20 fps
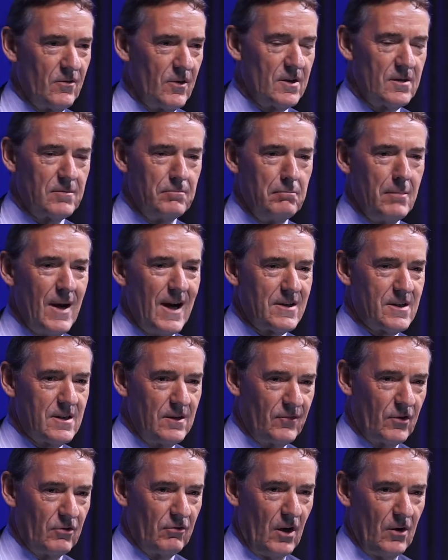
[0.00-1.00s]
of this
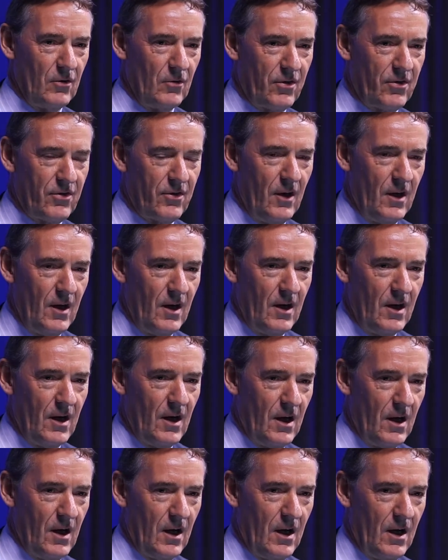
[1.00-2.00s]
massive growth
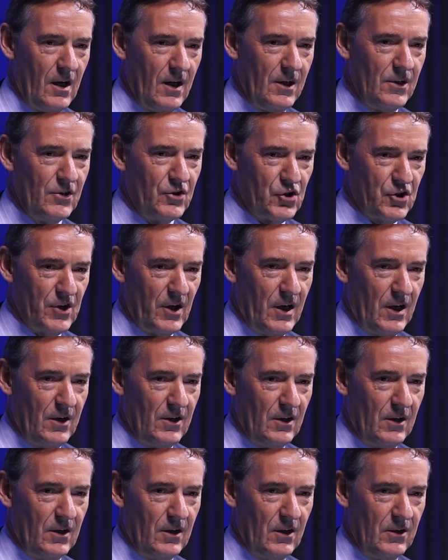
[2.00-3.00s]
in
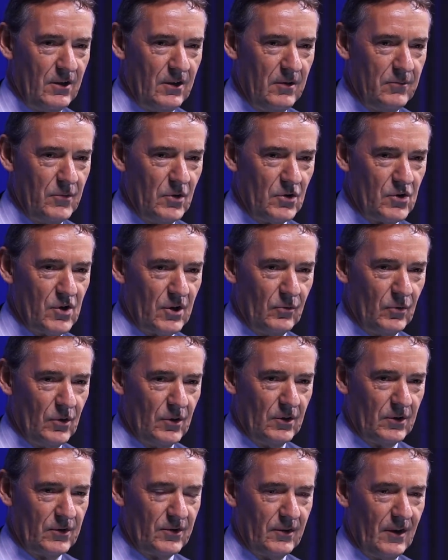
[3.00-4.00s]
China and the emerging
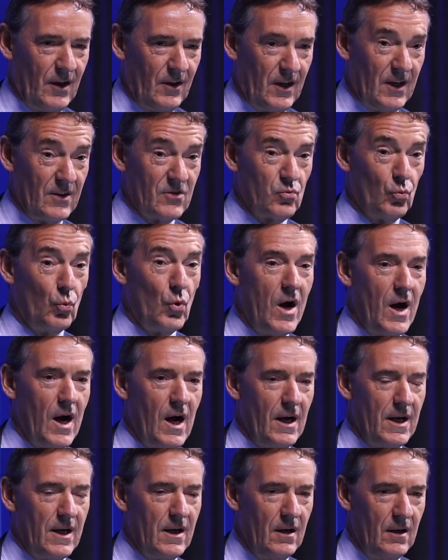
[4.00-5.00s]
world. And that's
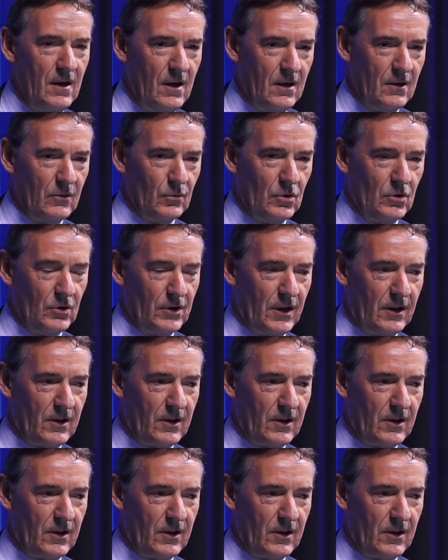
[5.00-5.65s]
why world